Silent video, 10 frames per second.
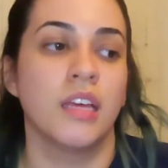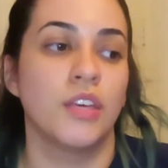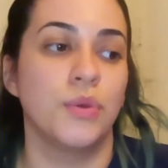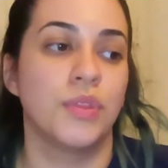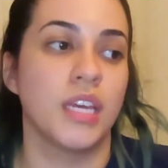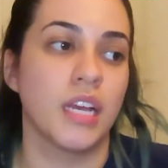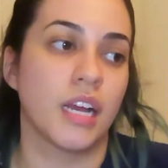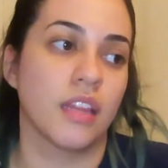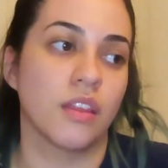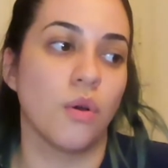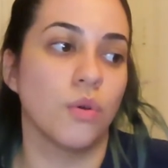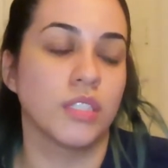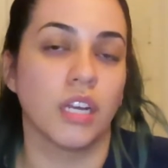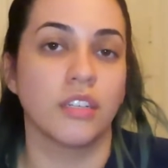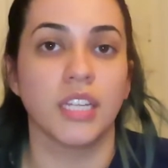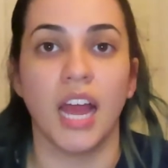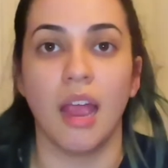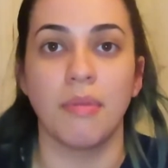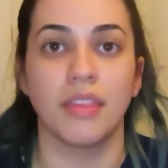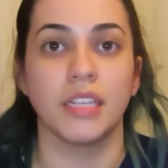you think the whole entire
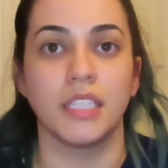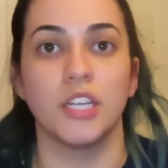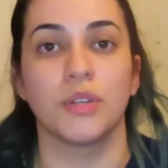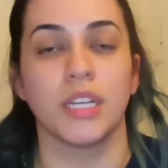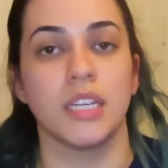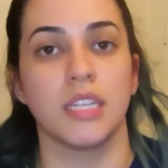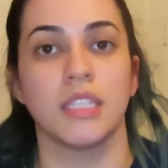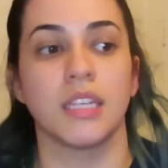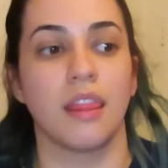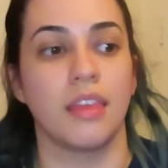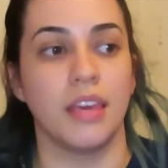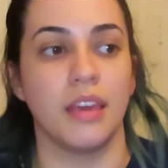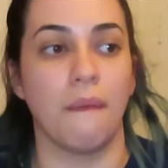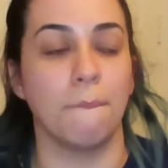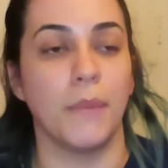time that the secret is the